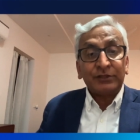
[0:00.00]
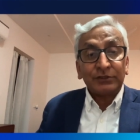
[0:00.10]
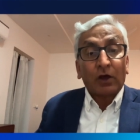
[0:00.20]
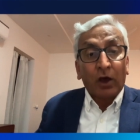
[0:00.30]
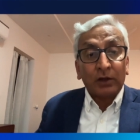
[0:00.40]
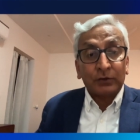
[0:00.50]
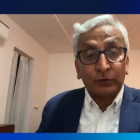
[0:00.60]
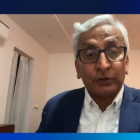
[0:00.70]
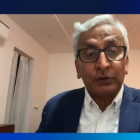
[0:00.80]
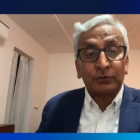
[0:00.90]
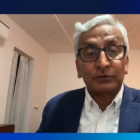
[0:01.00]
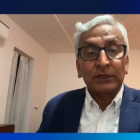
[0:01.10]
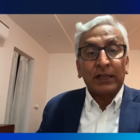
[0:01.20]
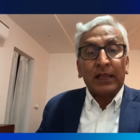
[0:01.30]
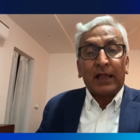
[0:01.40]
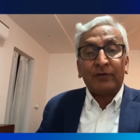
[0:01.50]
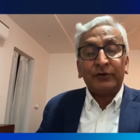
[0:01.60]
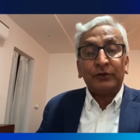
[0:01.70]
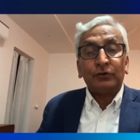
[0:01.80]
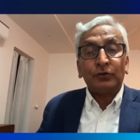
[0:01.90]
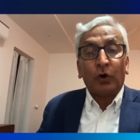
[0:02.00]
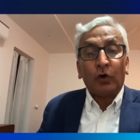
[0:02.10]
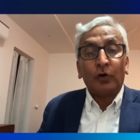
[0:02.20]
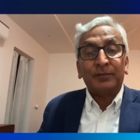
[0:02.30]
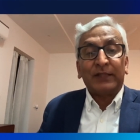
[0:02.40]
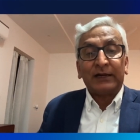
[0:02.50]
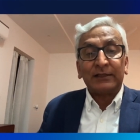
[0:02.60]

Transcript: is all good news. And we do hope that